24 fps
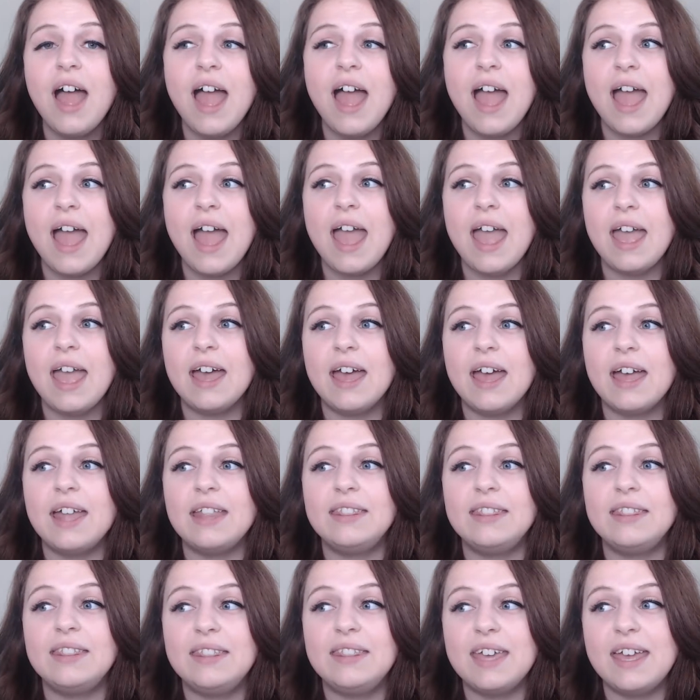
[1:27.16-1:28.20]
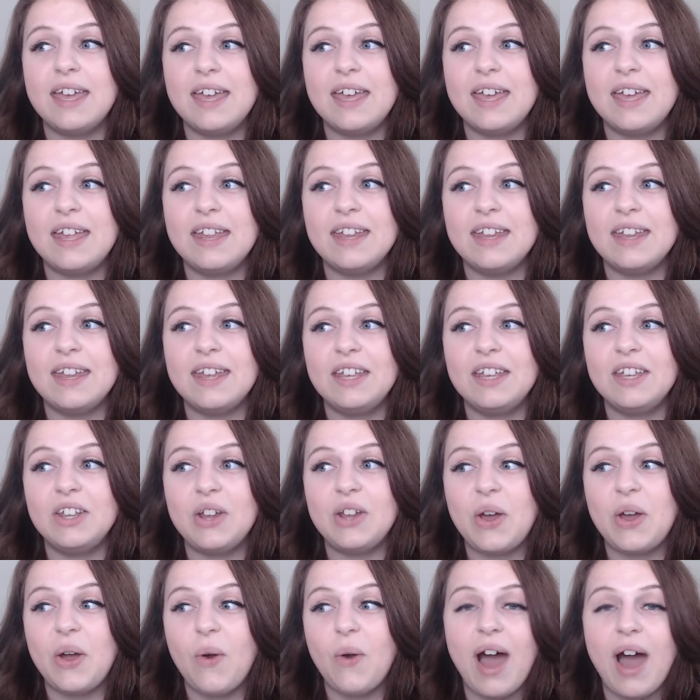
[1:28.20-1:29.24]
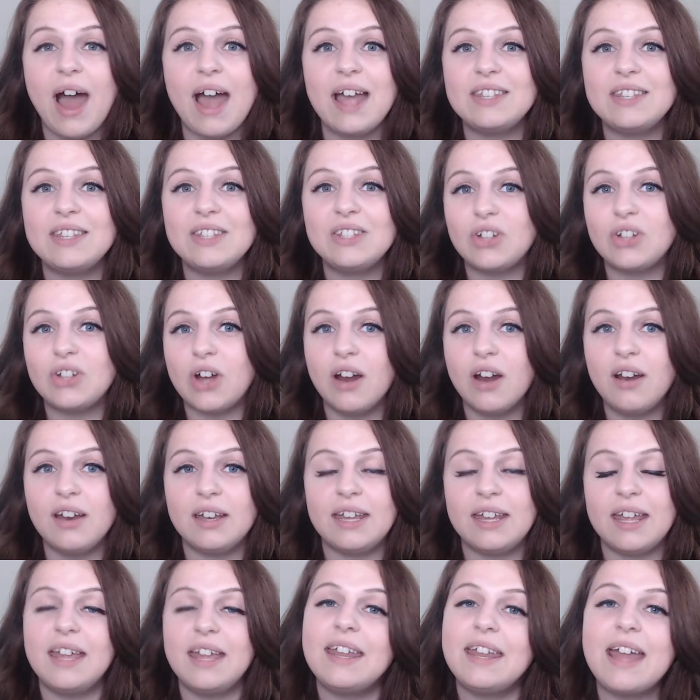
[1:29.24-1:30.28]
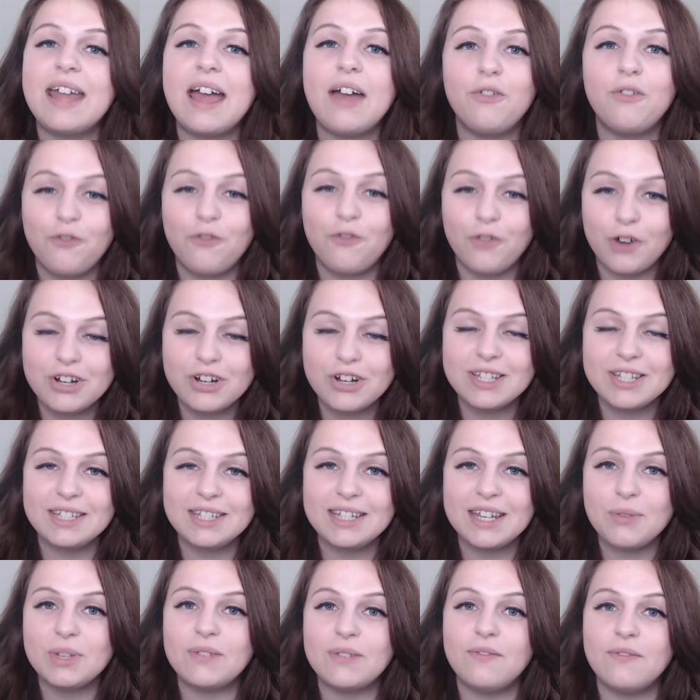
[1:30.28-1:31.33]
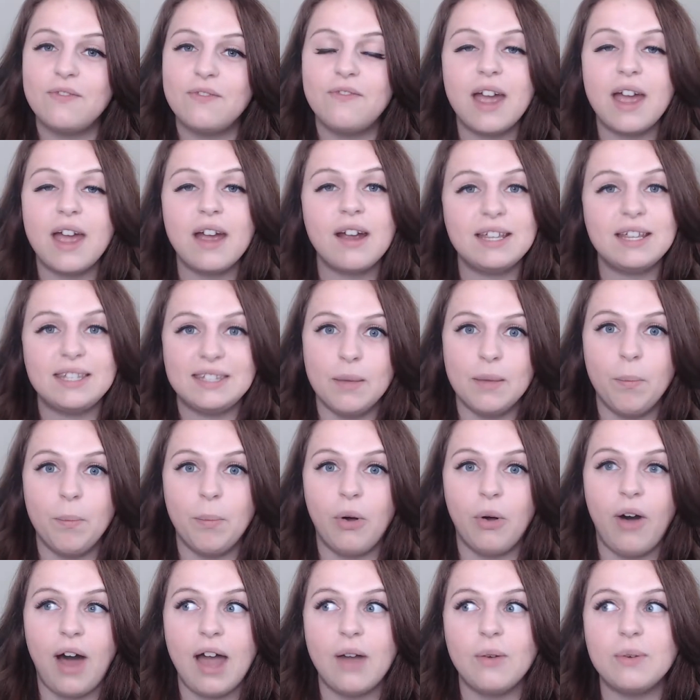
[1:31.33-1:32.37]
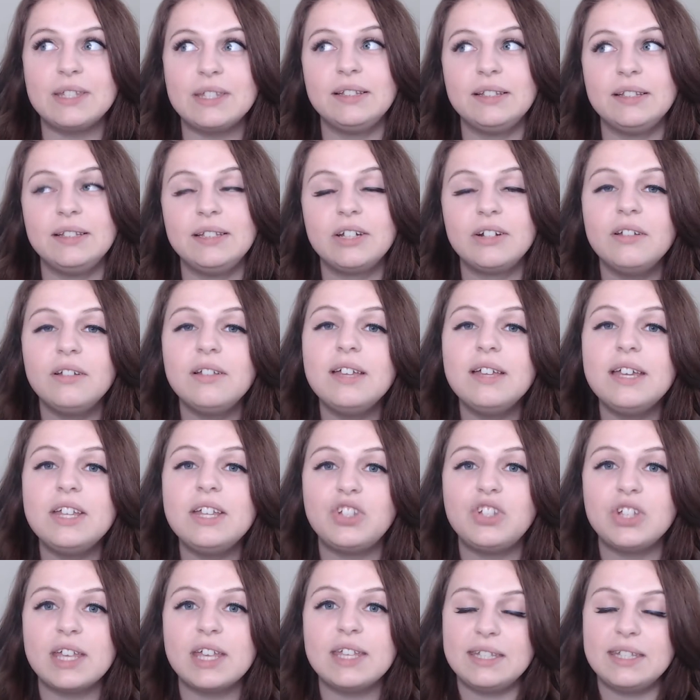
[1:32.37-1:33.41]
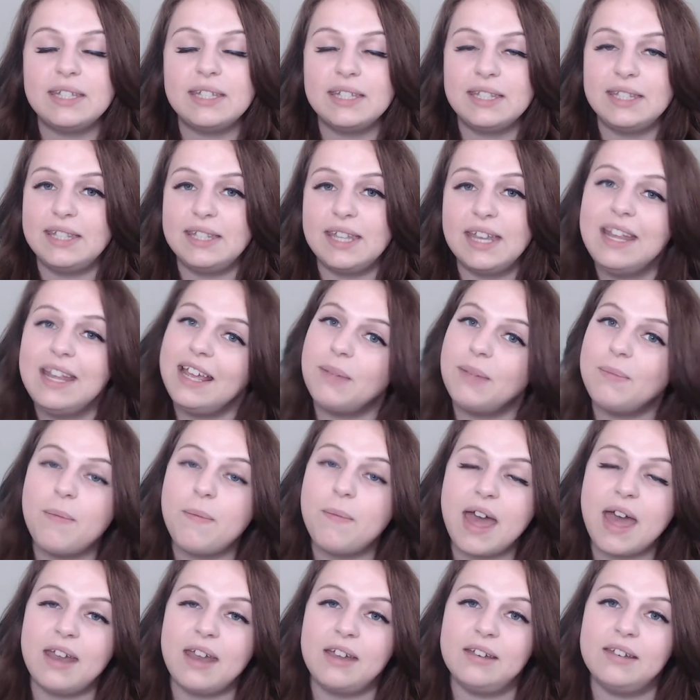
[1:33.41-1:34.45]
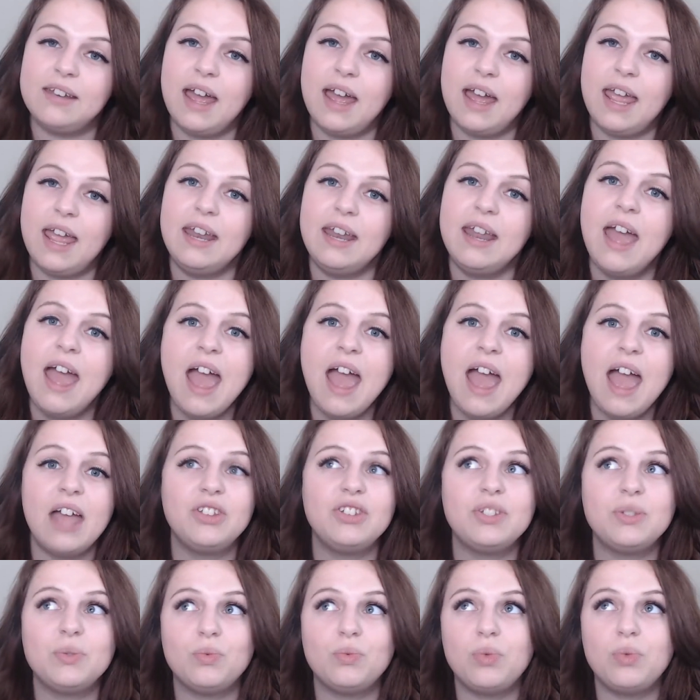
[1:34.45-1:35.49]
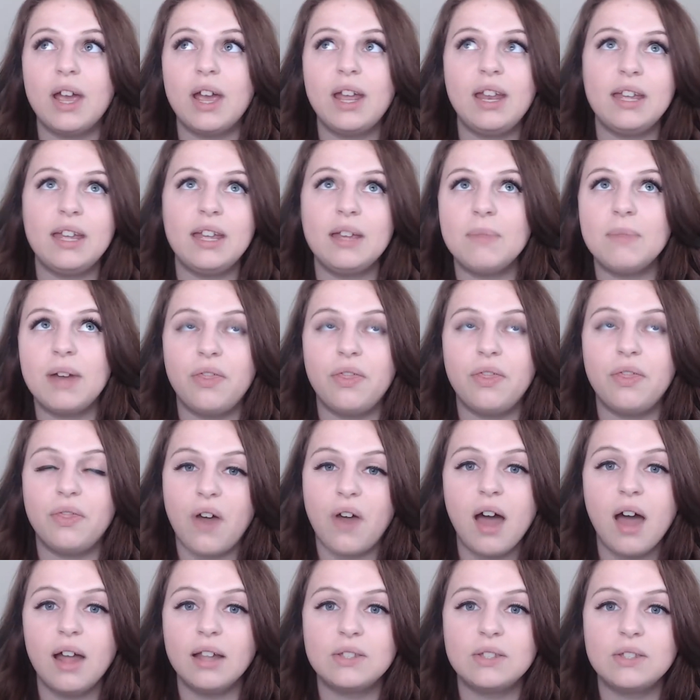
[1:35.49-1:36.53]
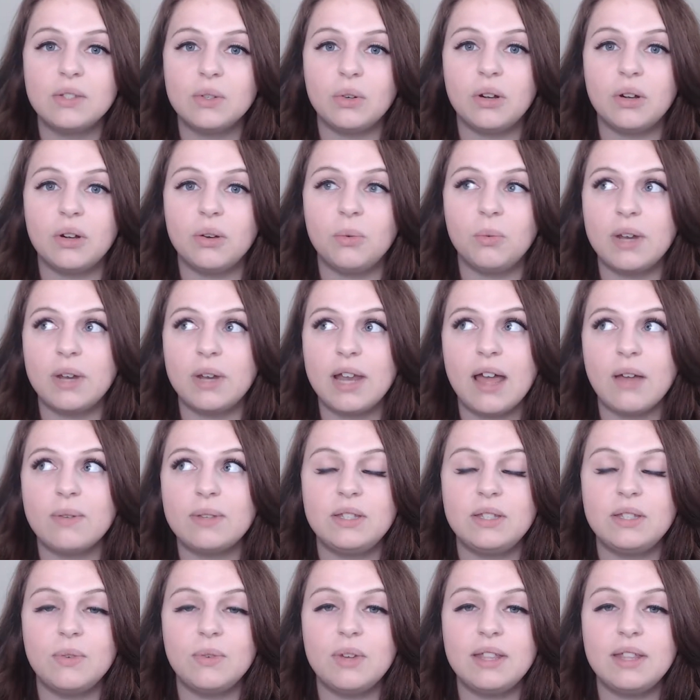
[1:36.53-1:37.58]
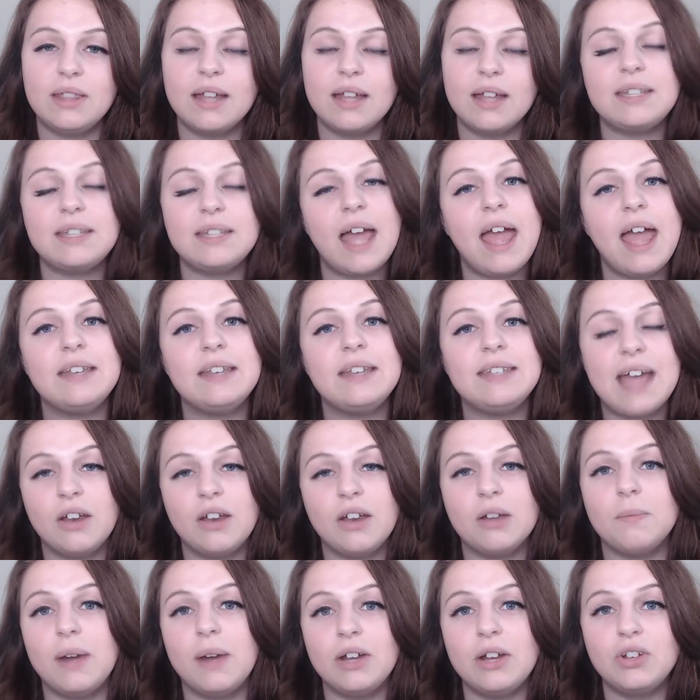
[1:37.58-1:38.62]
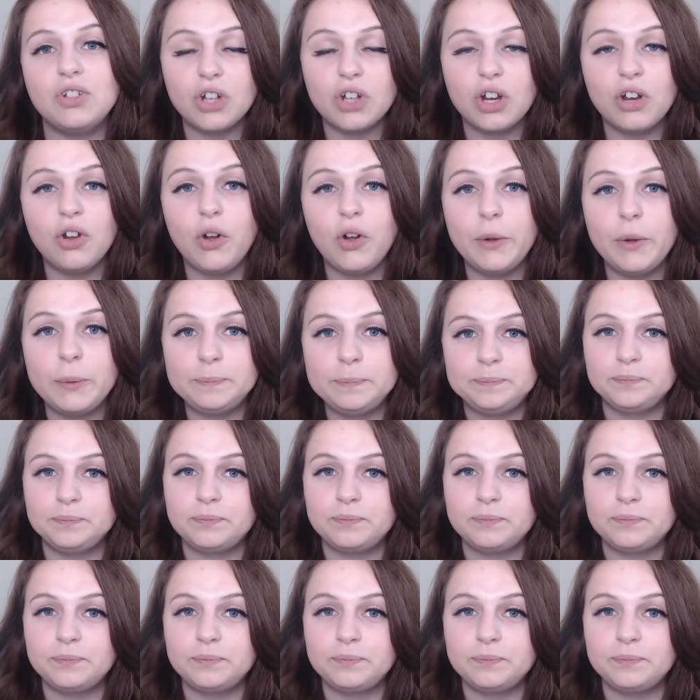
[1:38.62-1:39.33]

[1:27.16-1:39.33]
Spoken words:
And then, I started it. And at first it was very simple. I was literally just sitting in my bed at night and just writing my thoughts or what I was doing that day down in my journal.